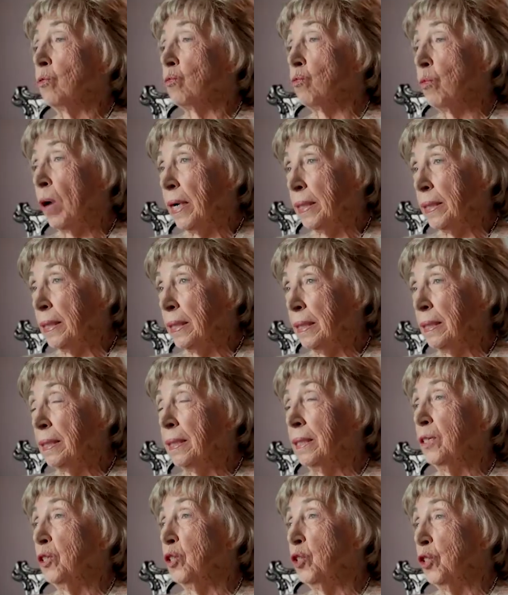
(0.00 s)
right,
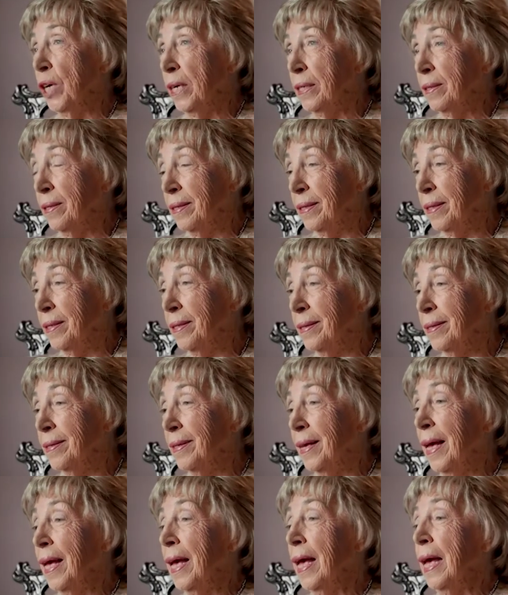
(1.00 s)
justice,
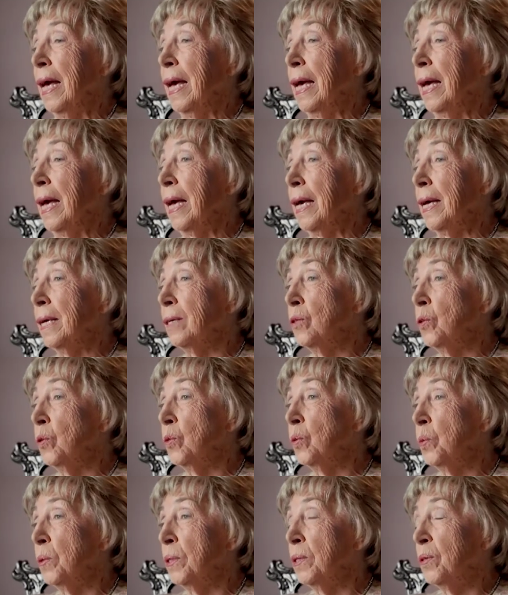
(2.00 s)
and
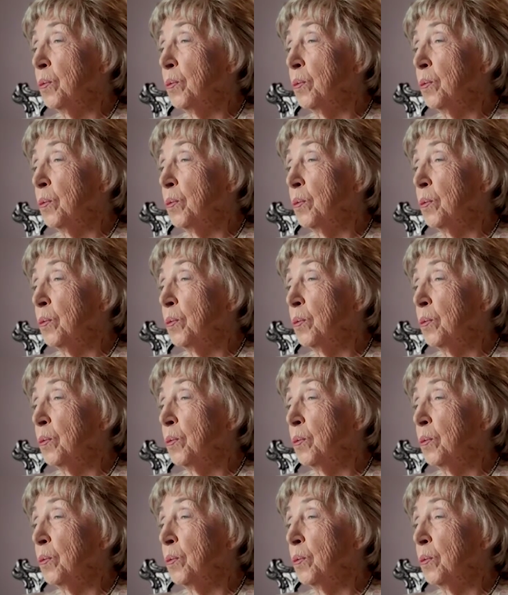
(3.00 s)
who is